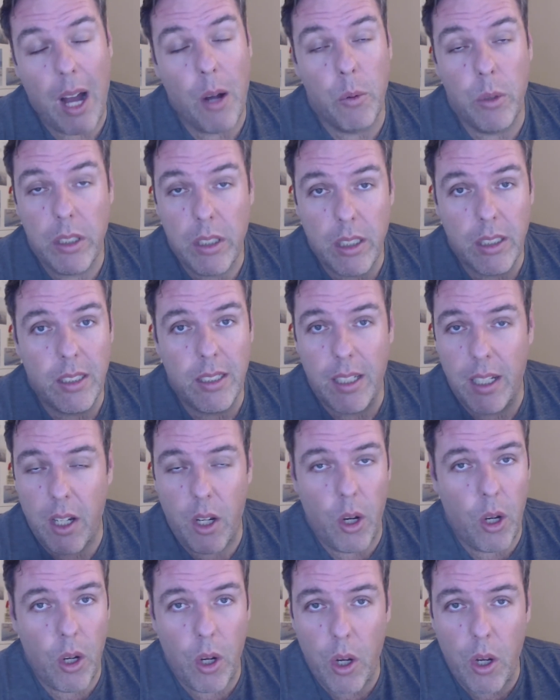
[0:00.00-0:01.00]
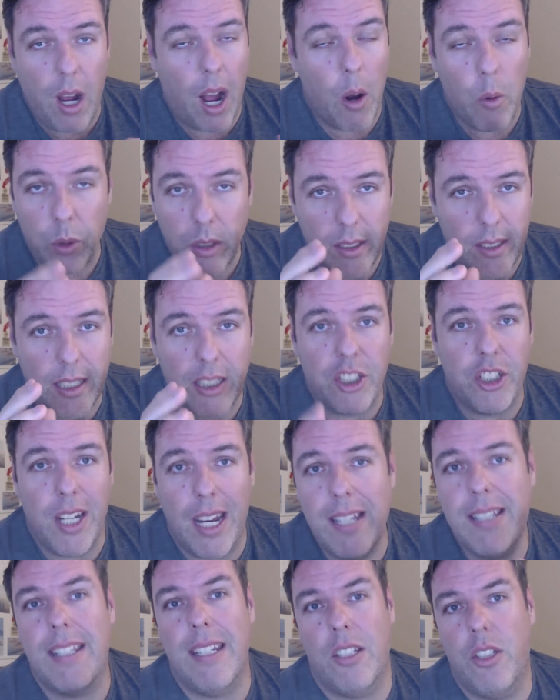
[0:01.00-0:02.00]
I would
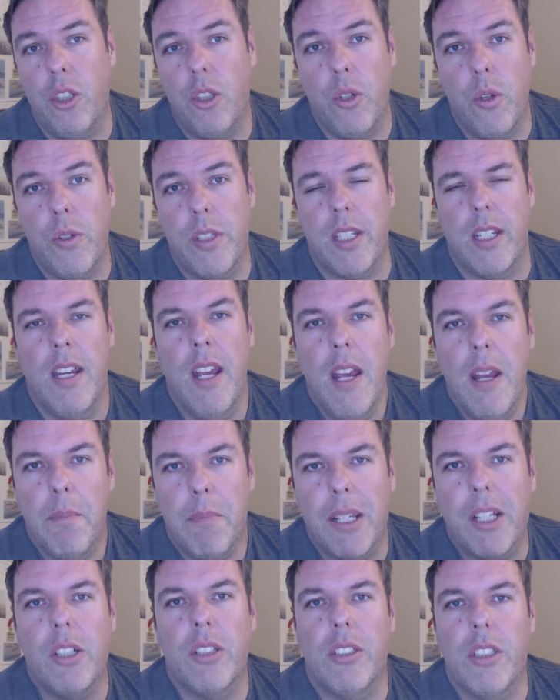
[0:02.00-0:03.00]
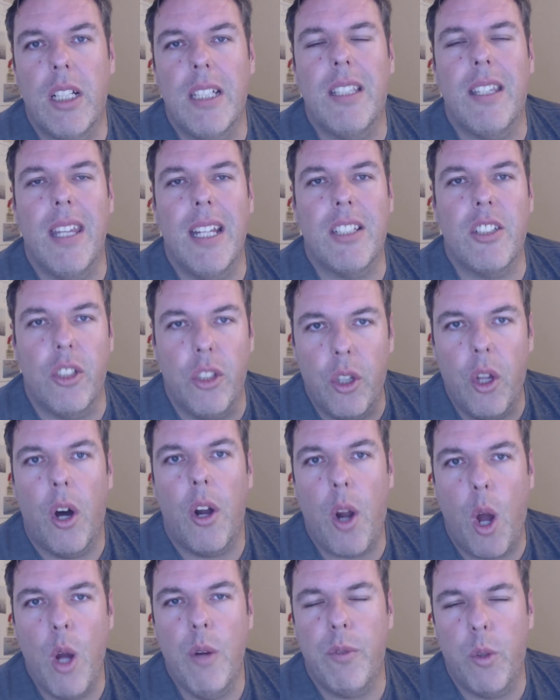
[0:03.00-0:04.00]
suggest that you use it because it's
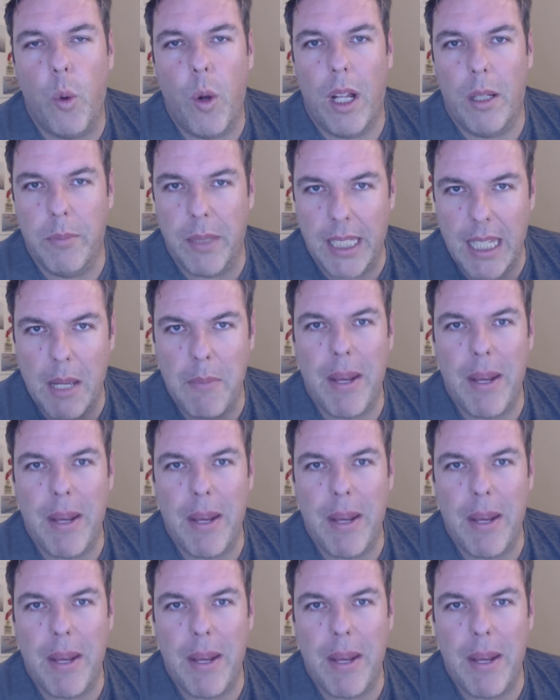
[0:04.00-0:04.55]
not overwhelming.